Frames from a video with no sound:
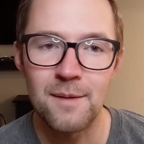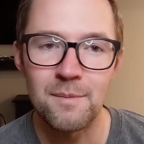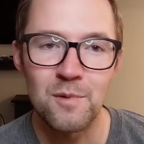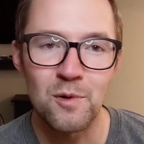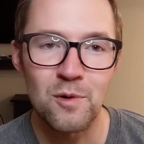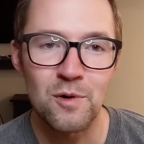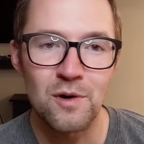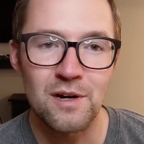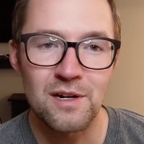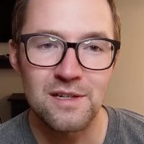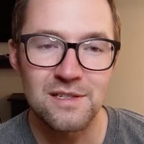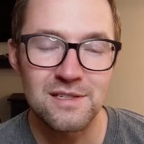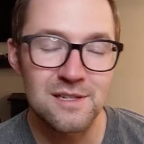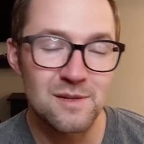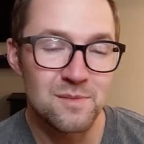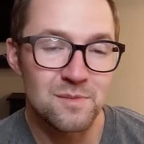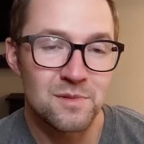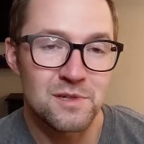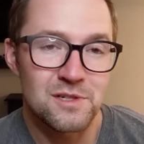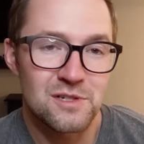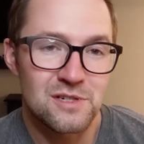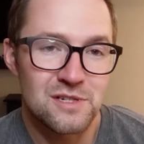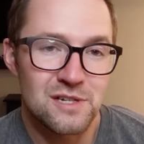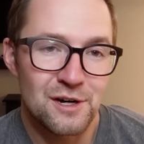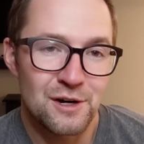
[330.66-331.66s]
or simply
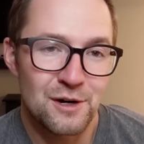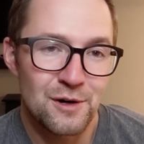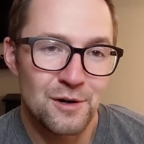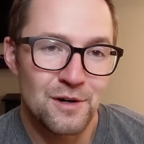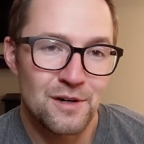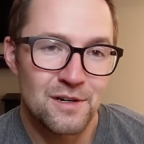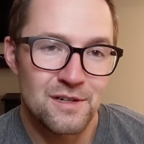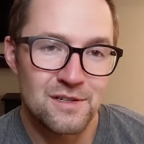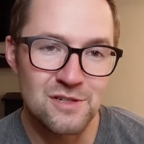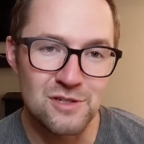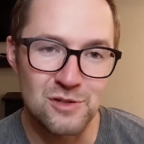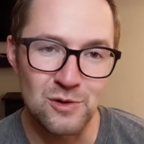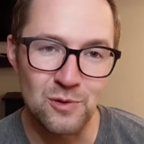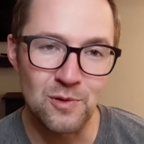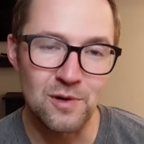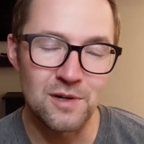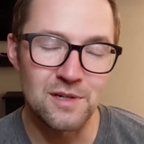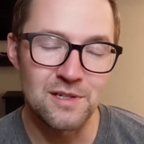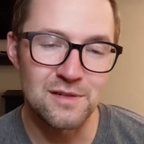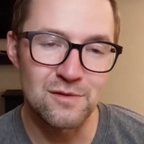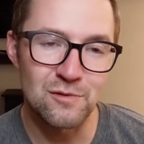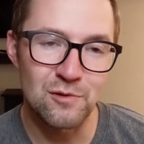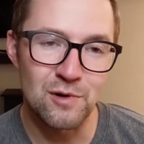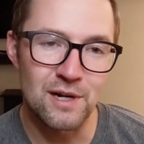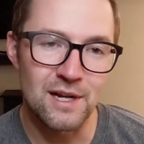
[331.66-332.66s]
just hear
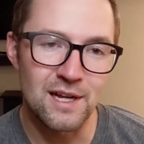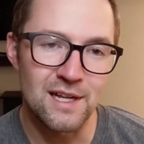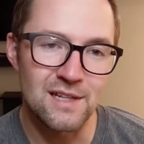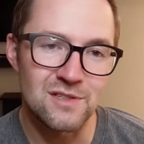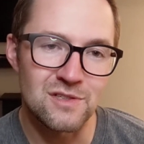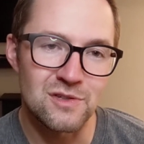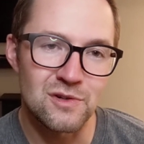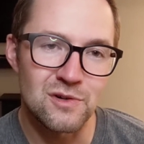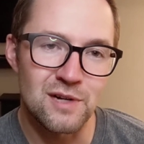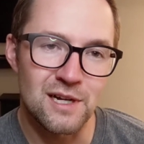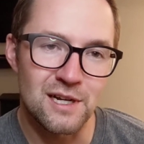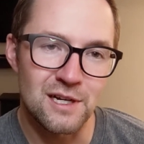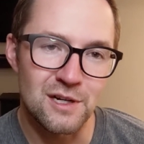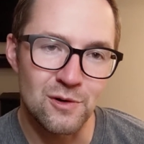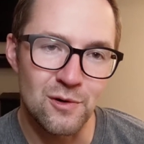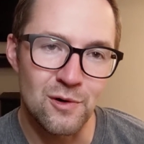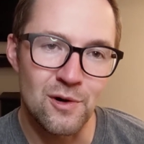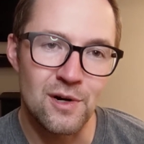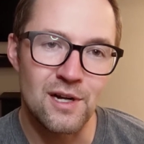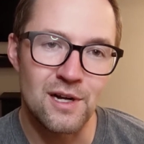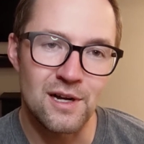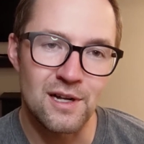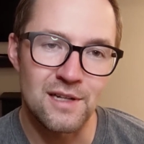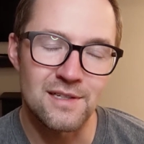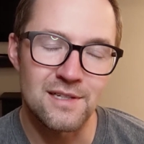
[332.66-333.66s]
stories of what God's doing in your
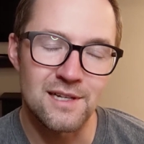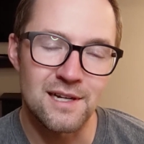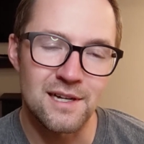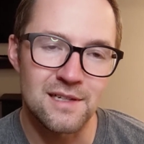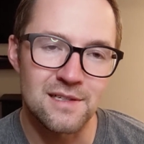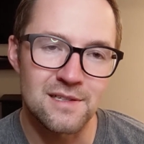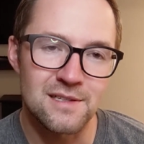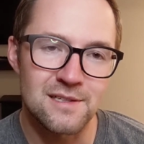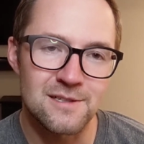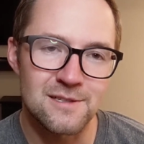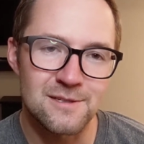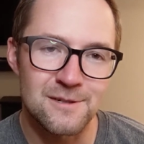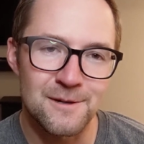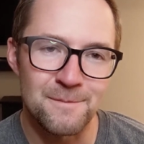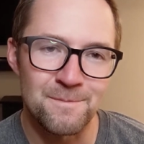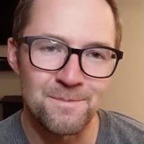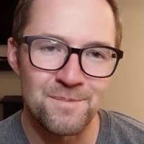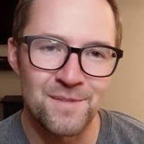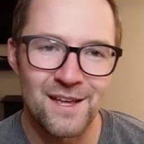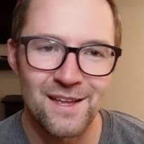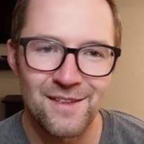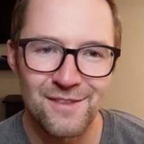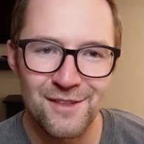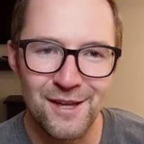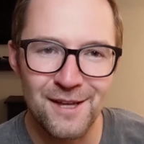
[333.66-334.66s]
context. So
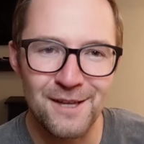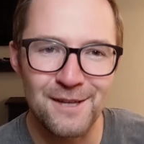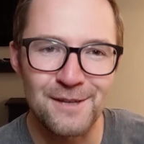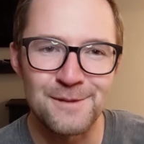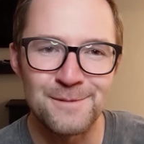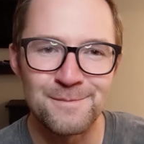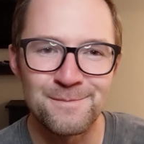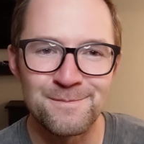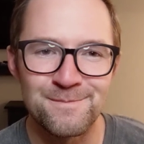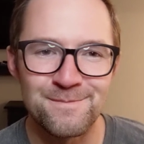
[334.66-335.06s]
thank you.